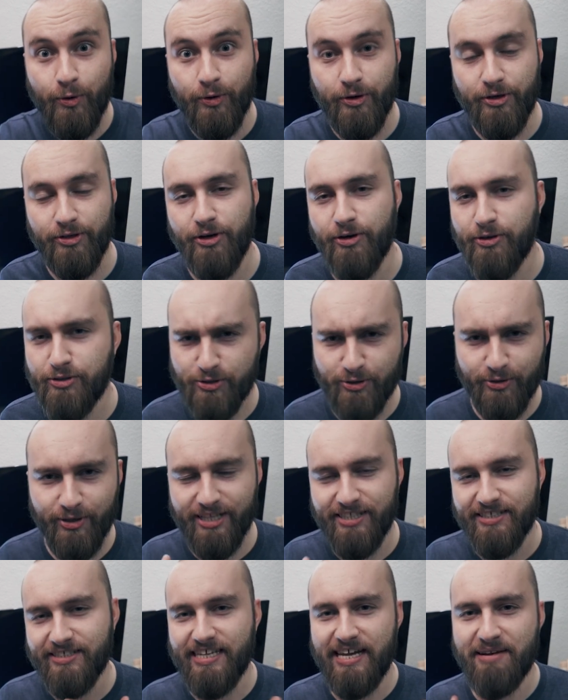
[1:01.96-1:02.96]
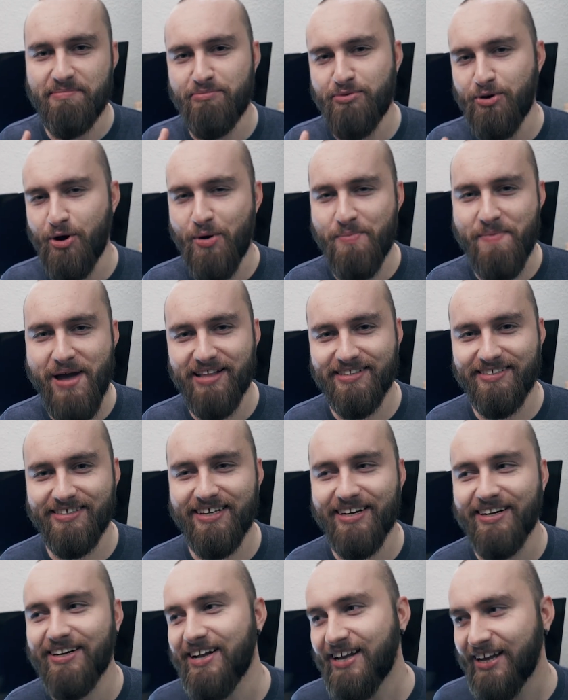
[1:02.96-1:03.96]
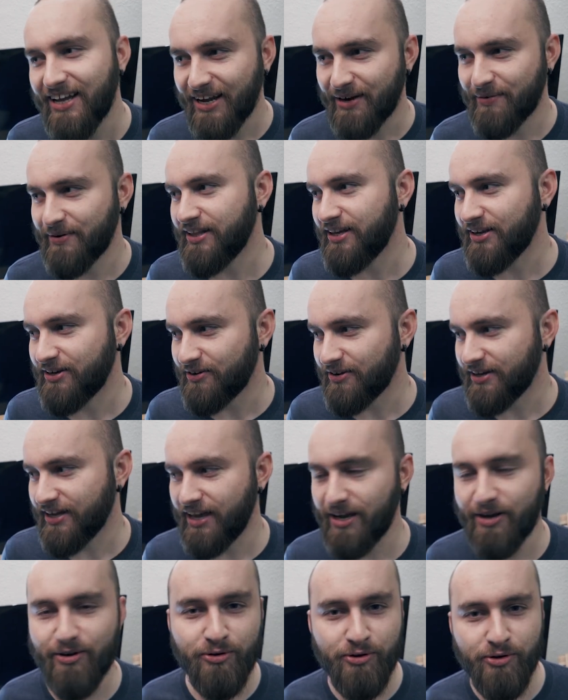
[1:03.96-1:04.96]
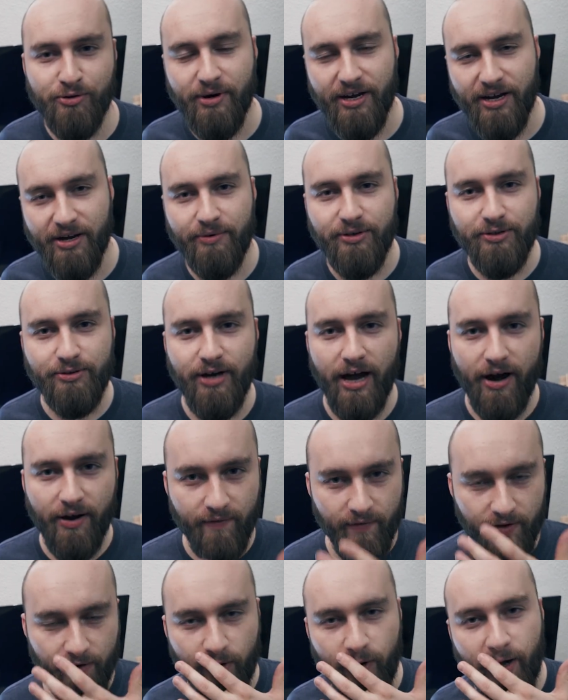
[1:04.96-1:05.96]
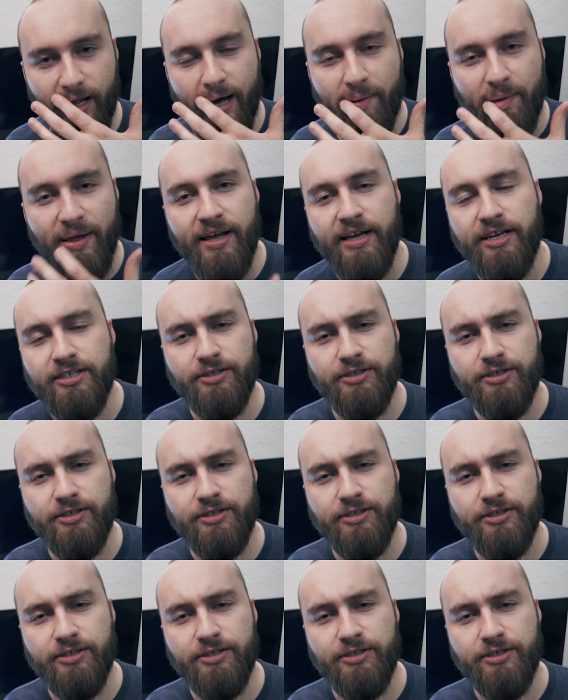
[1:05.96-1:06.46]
you know, so instant bromance there. And we're like, okay, cool, what can we do? How can we collab?